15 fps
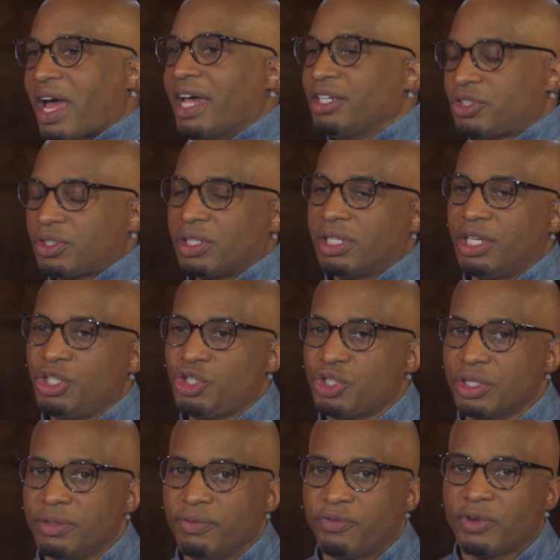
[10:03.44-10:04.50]

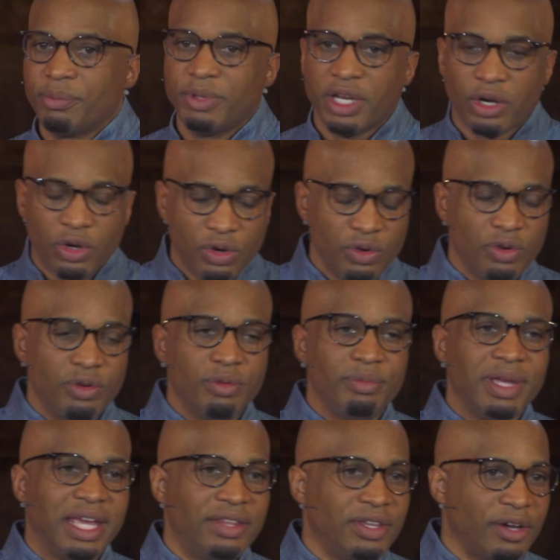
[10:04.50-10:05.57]
isolation from their home
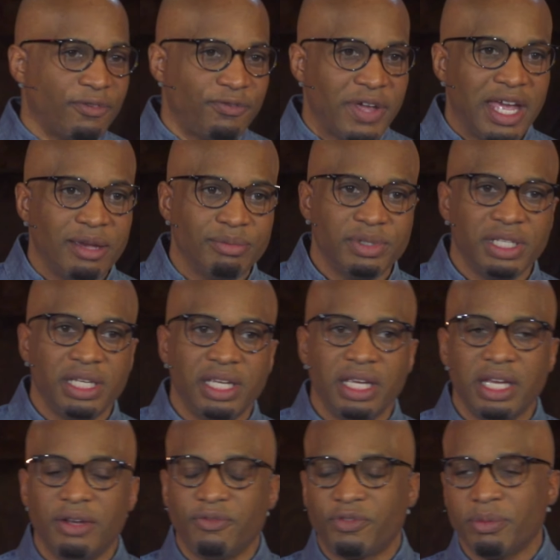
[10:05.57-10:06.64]
and their family
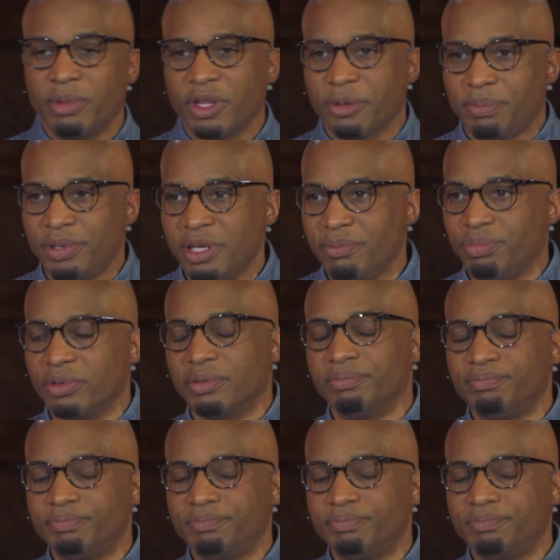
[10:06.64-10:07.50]
and from other people.